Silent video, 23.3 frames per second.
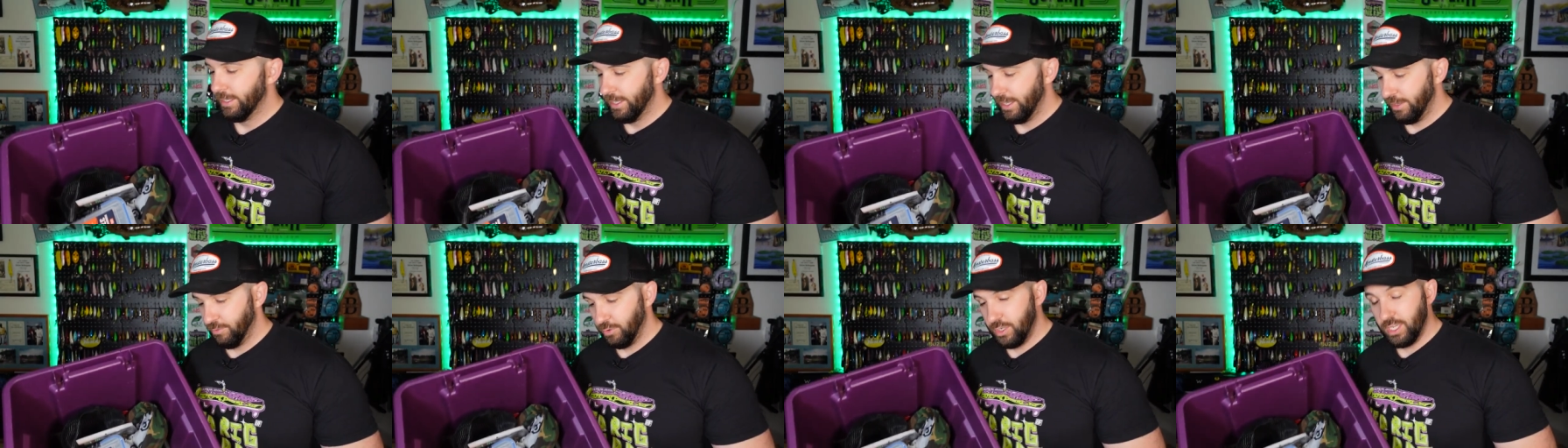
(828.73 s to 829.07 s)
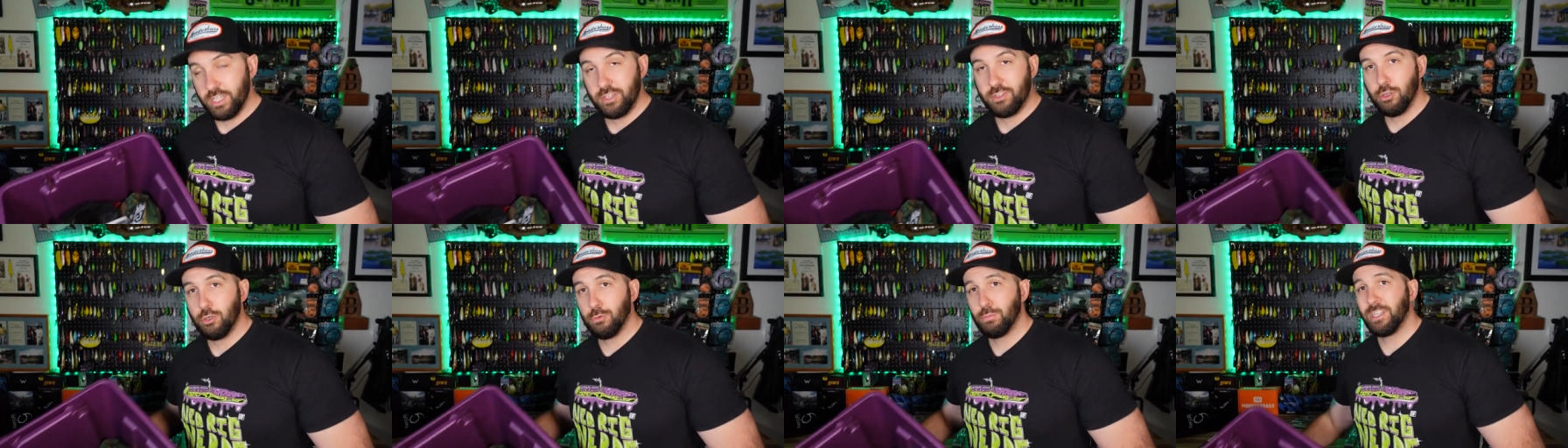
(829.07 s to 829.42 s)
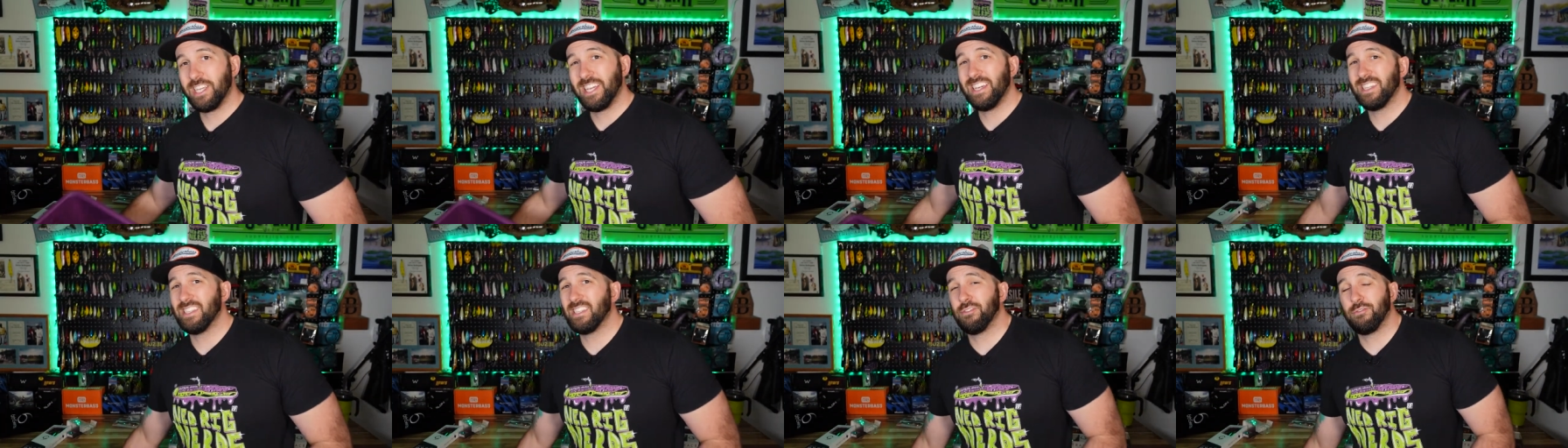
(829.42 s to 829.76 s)
If we get
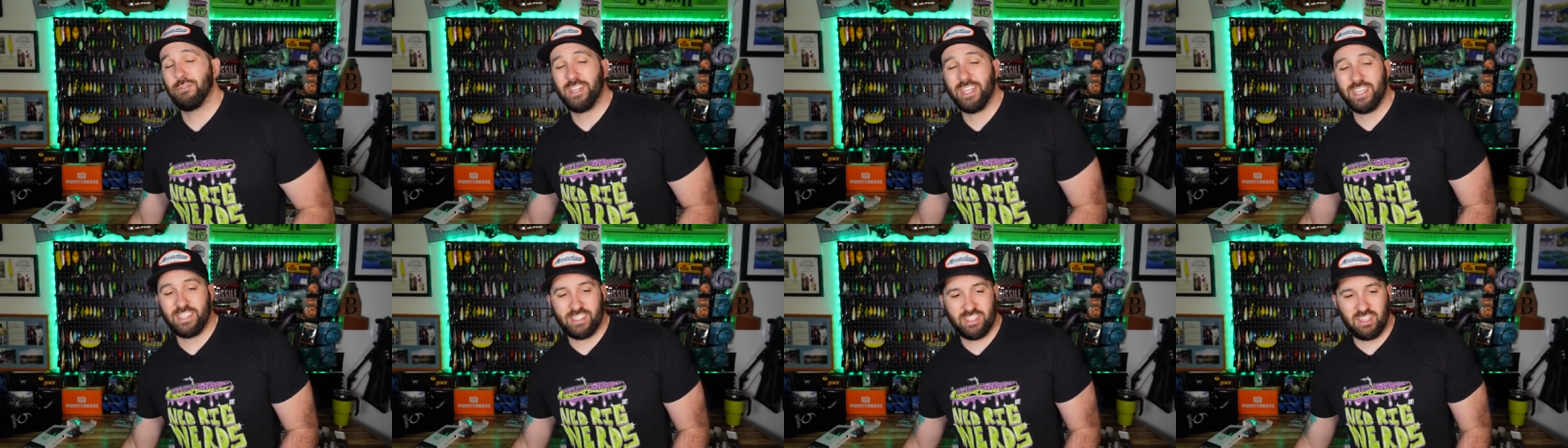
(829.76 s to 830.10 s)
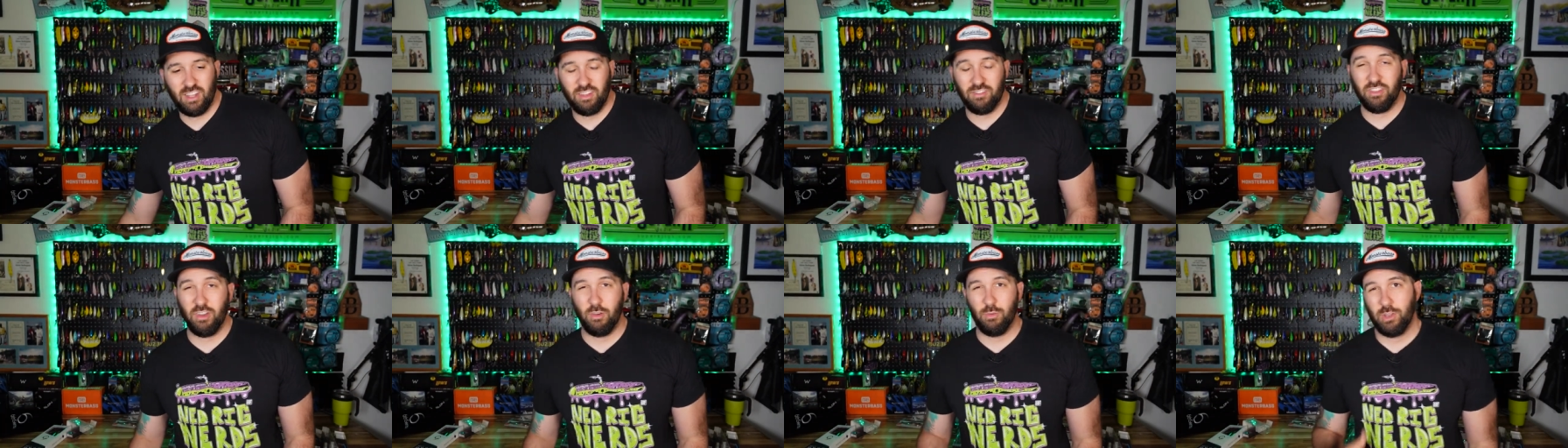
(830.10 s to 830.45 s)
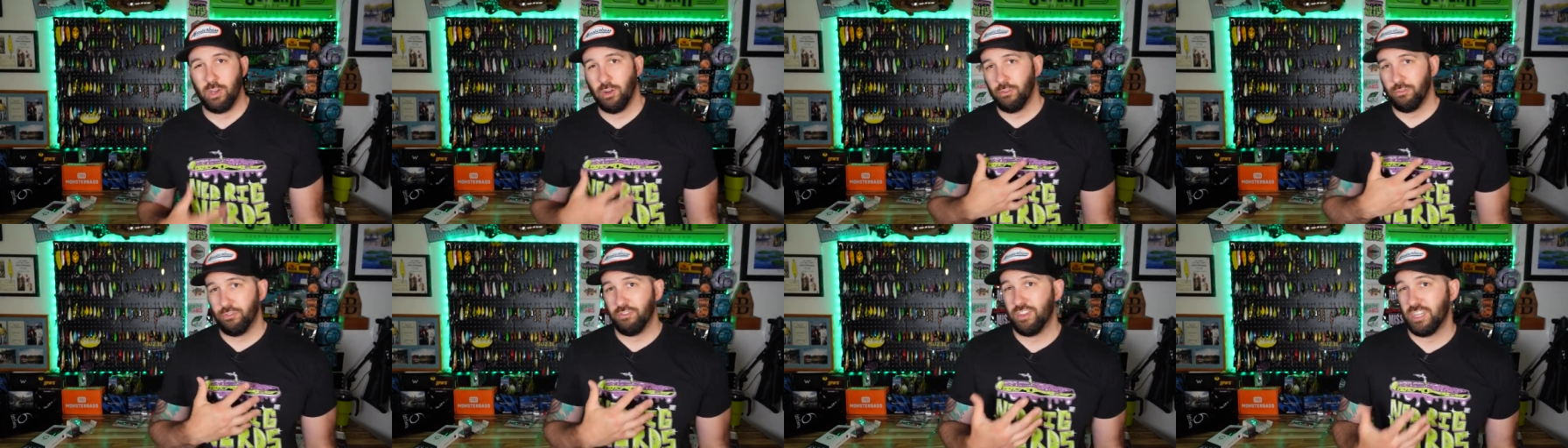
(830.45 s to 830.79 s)
duplicates, if we get stuff that we
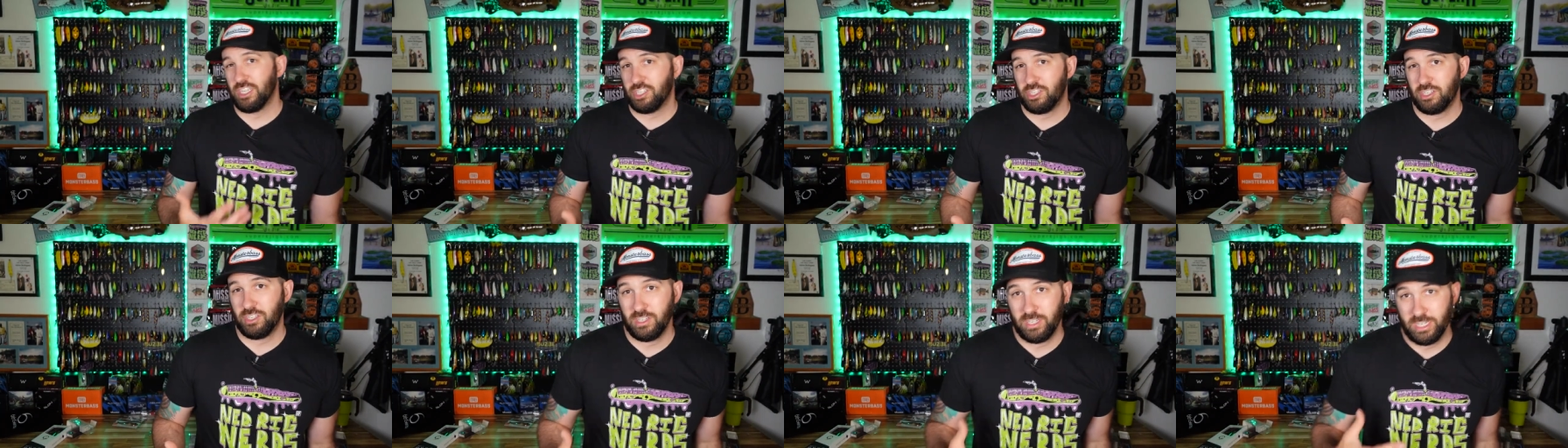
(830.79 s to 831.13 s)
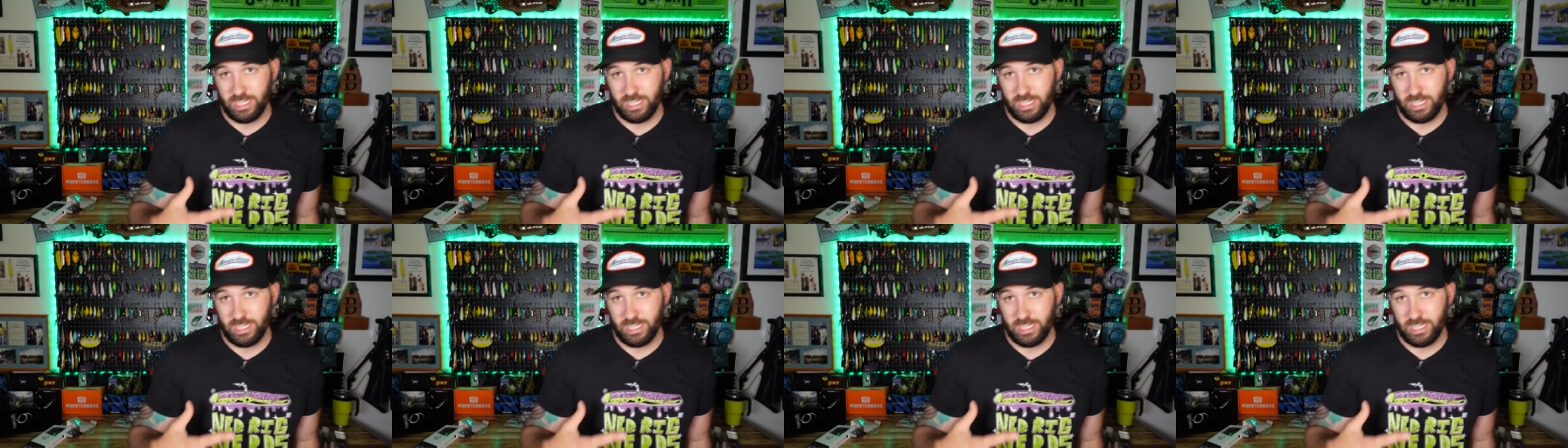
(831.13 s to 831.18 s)
don't fish